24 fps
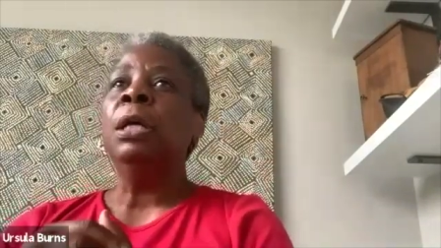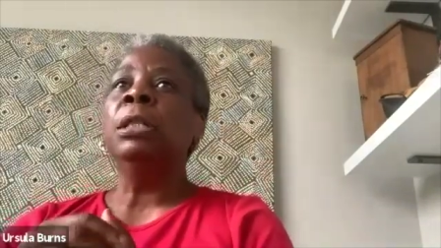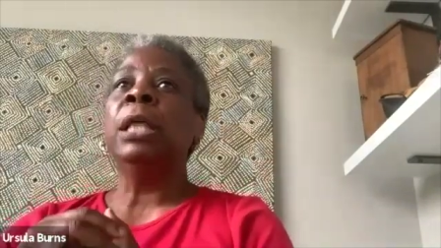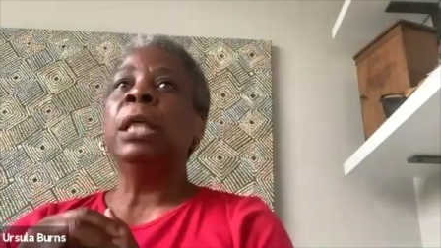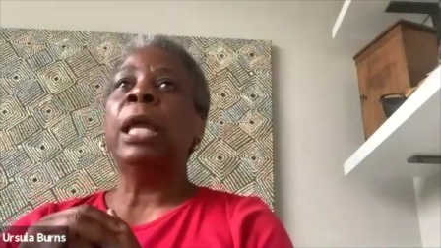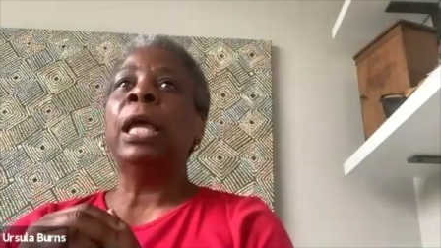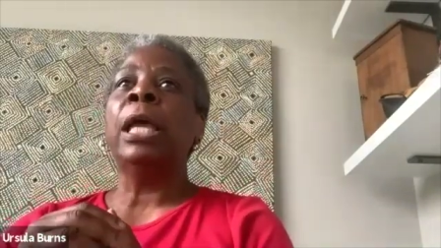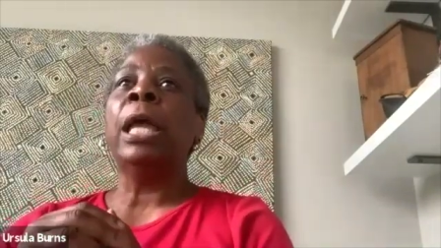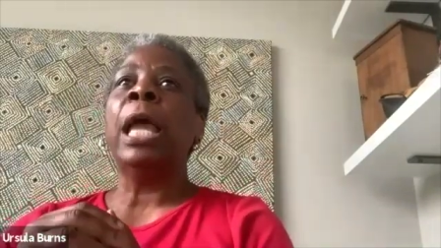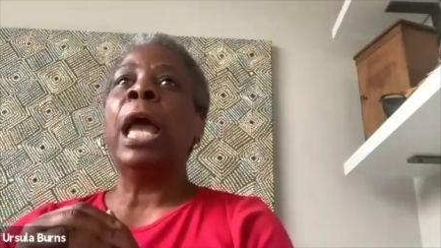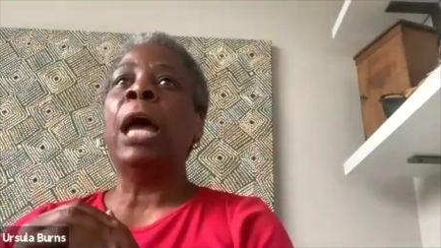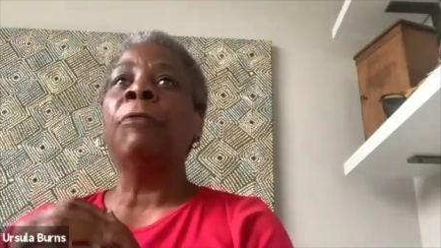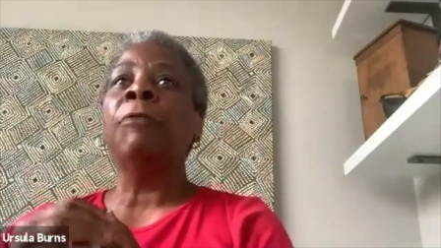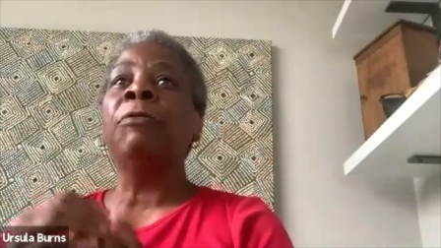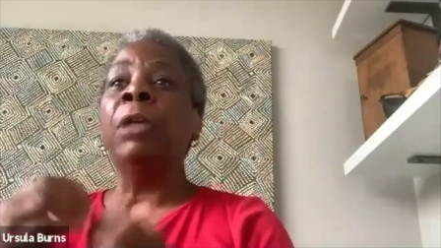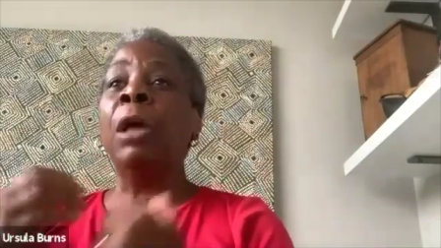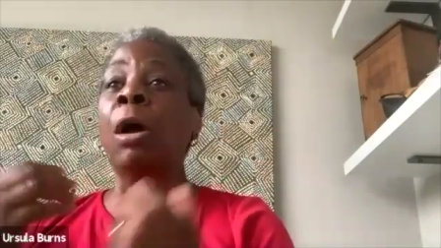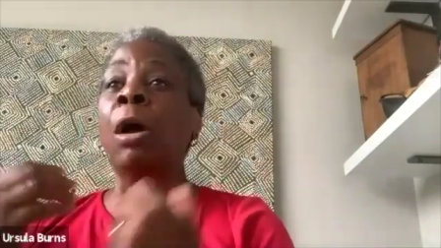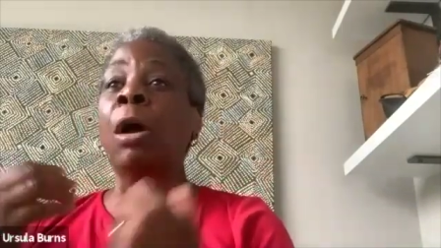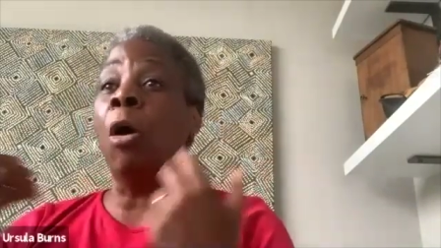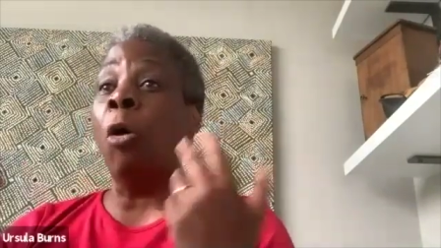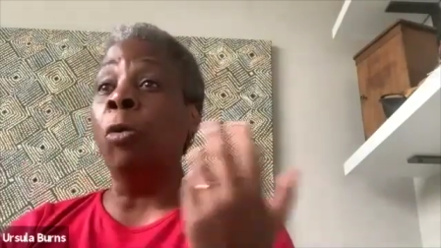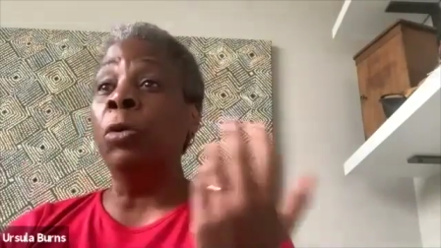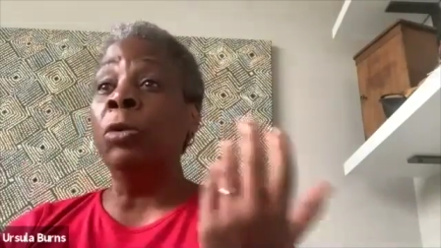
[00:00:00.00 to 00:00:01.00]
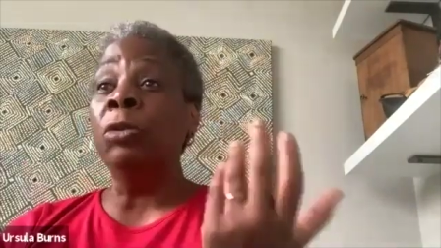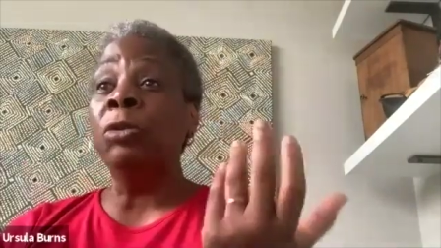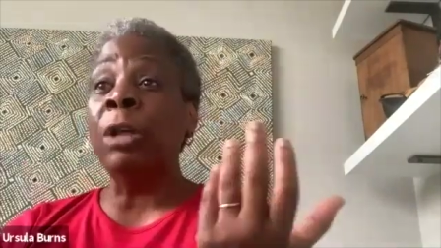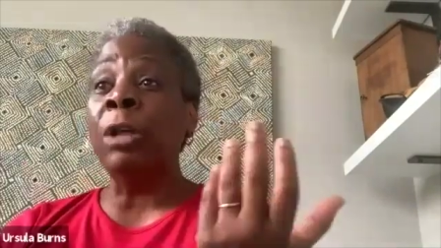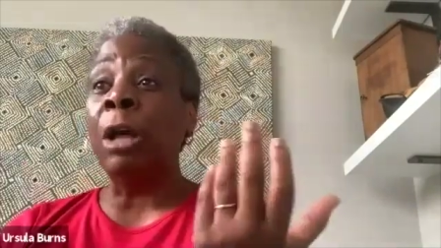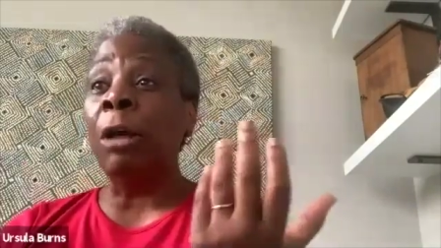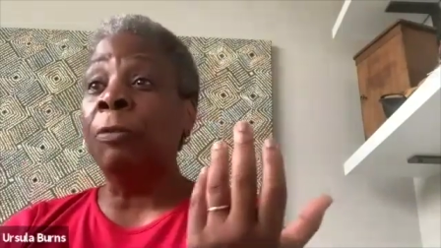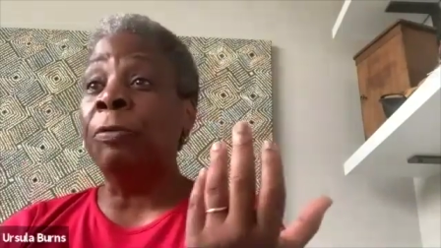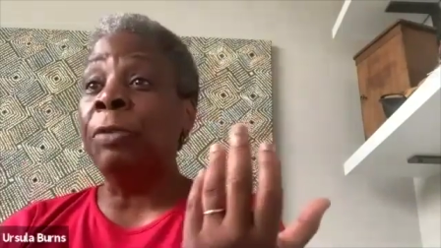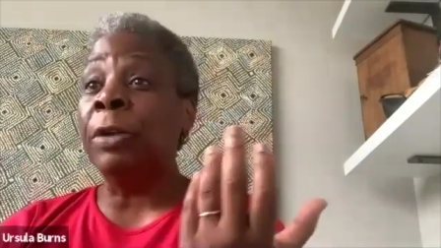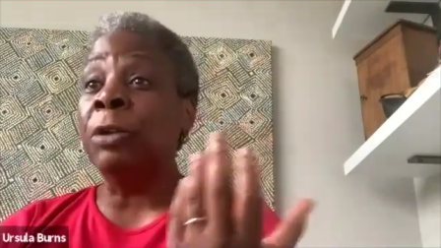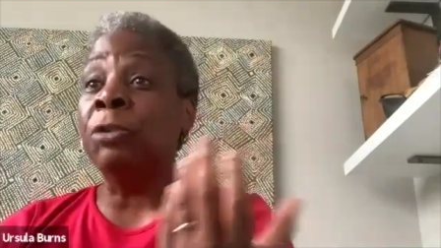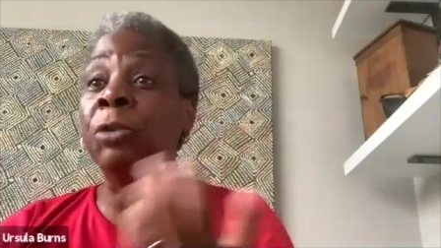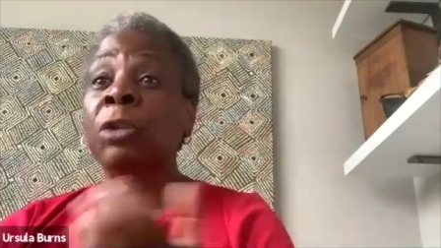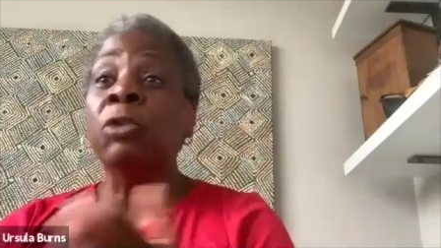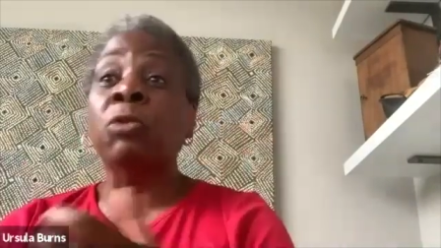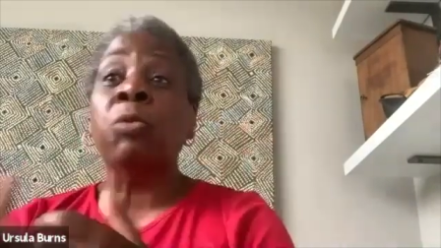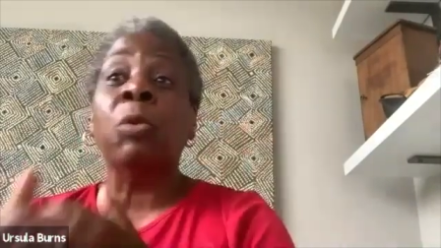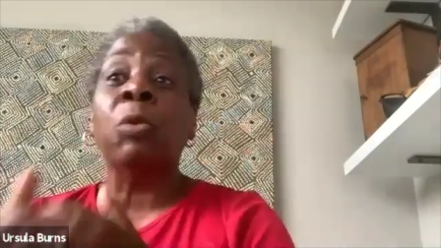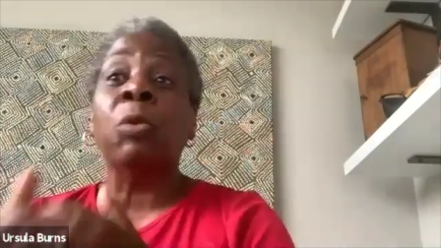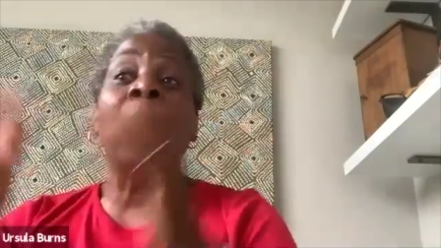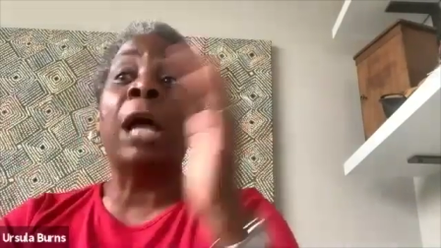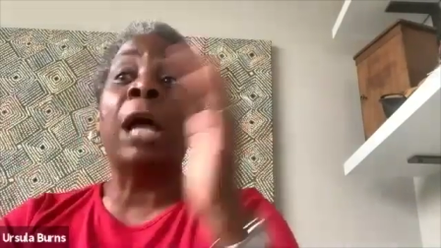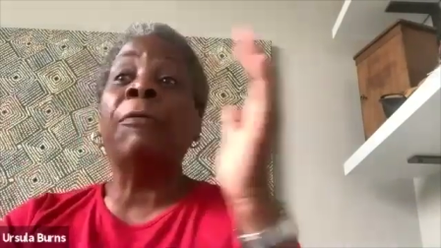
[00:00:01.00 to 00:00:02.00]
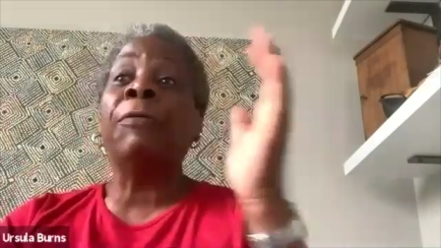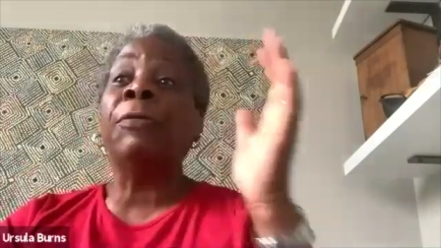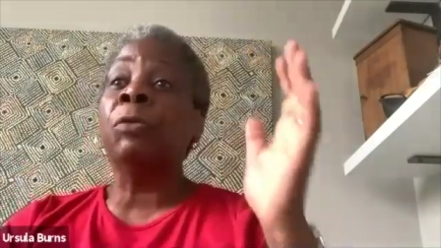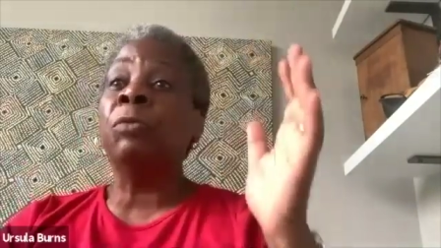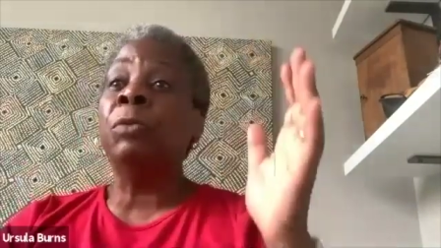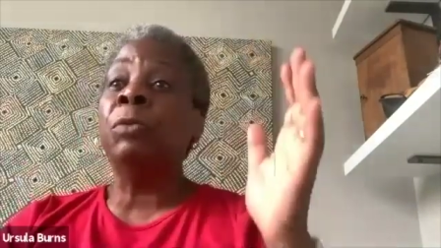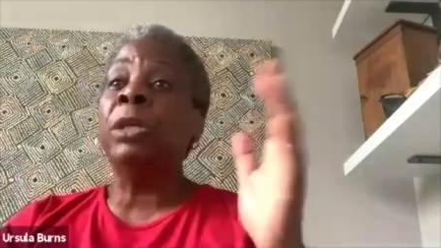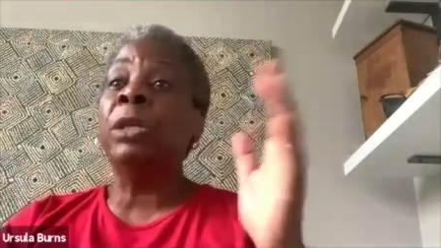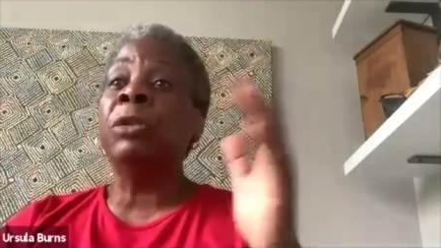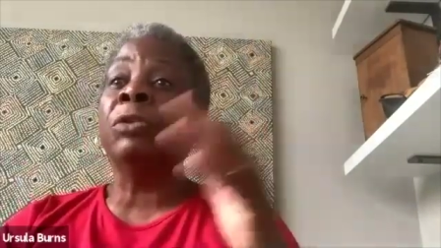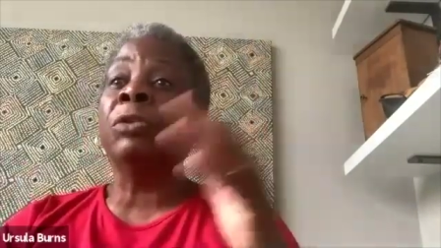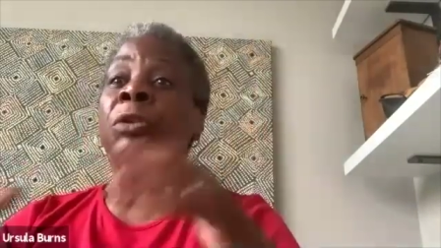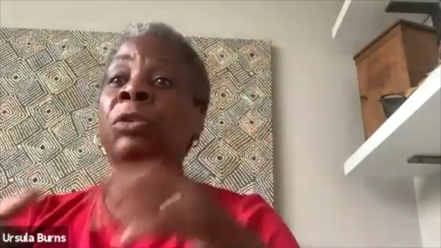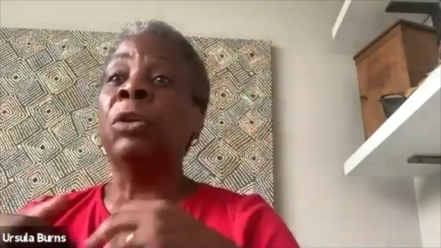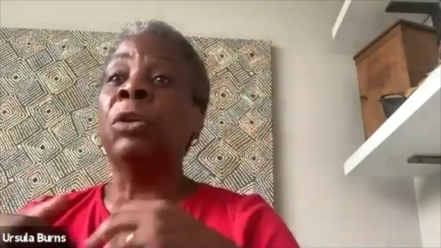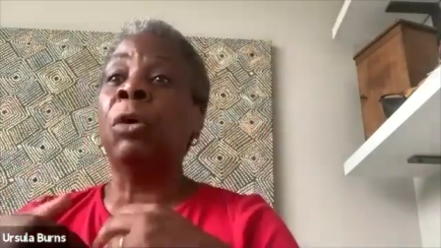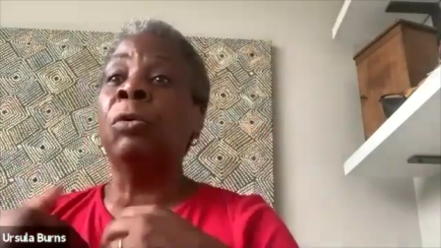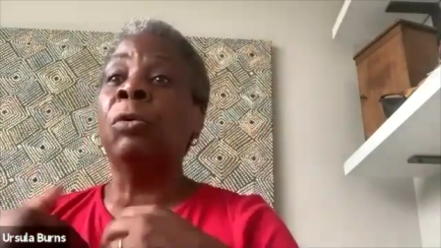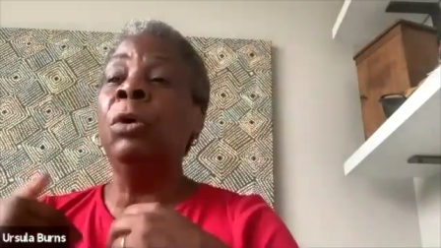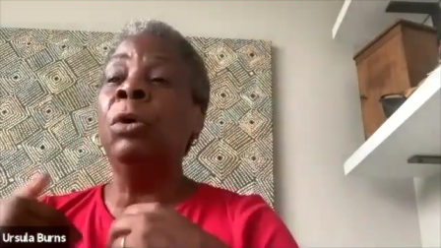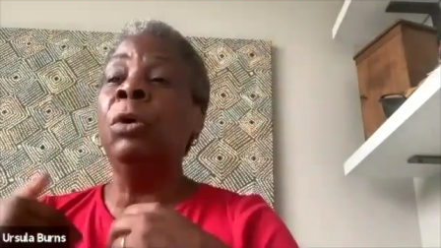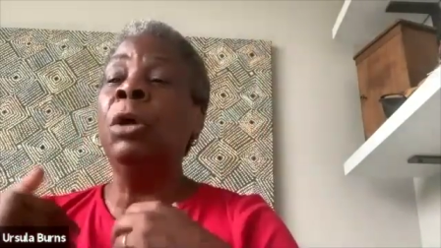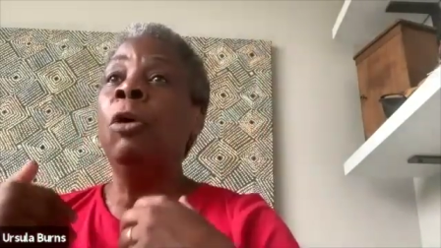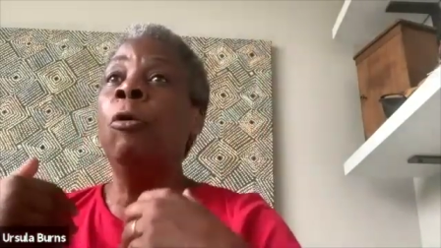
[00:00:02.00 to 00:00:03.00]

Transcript: they have their own self-interest, whatever the reason. So